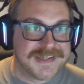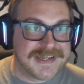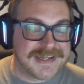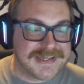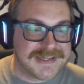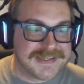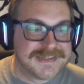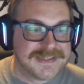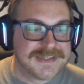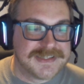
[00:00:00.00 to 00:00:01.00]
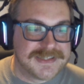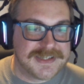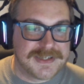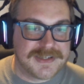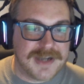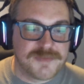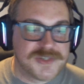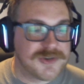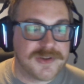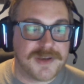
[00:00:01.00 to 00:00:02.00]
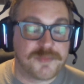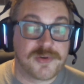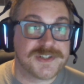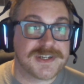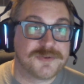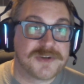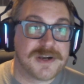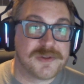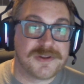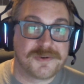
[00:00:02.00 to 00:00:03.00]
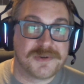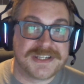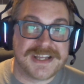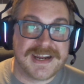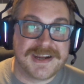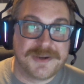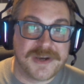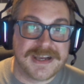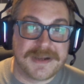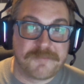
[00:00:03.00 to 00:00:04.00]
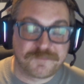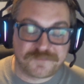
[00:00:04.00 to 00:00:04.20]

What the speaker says: uh, I'm sure that a project will come along one day where